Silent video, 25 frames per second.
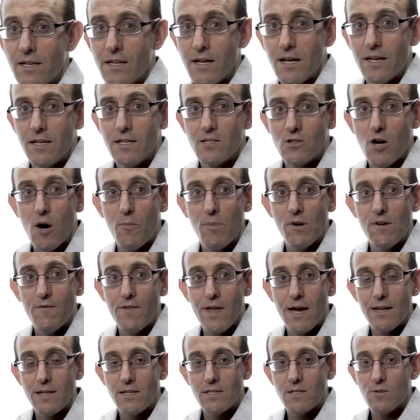An example of
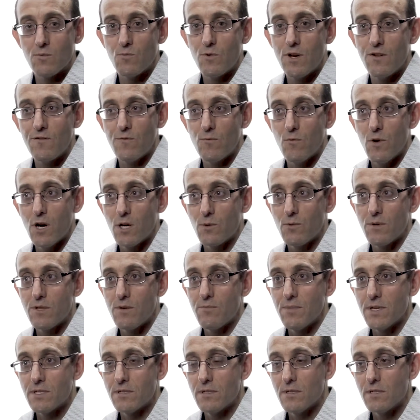that is we've worked with a
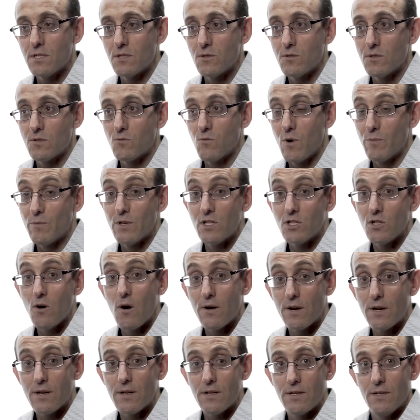business when we
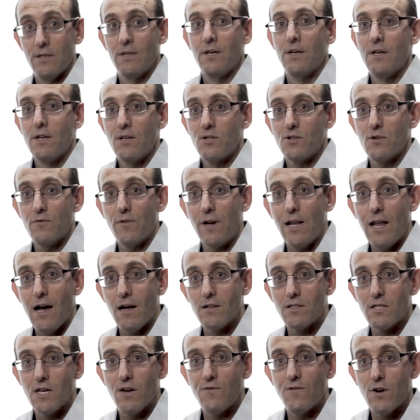started sort of
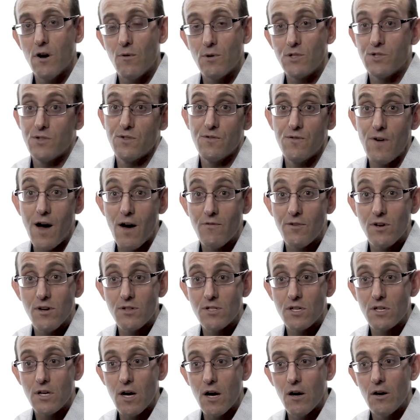Cloud CFO, which is 5
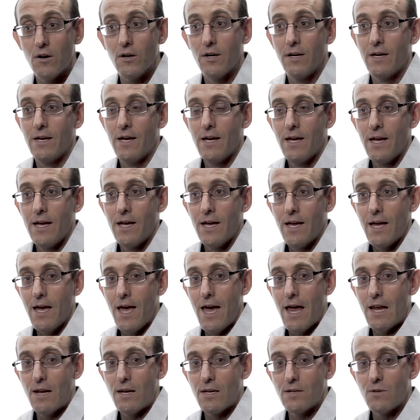years ago,
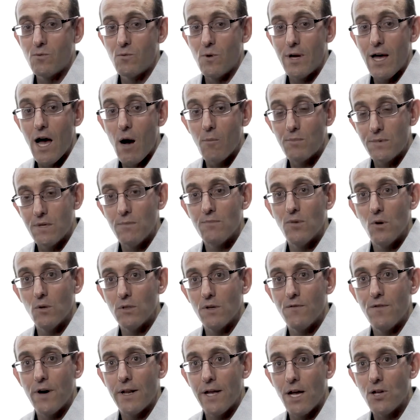and we helped them build
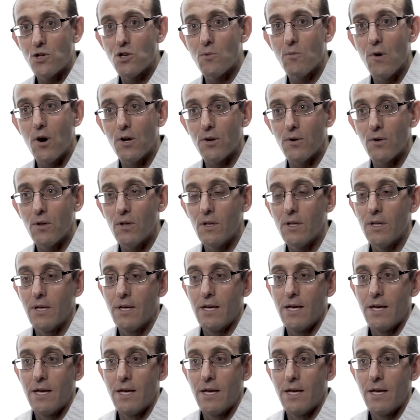a financial model.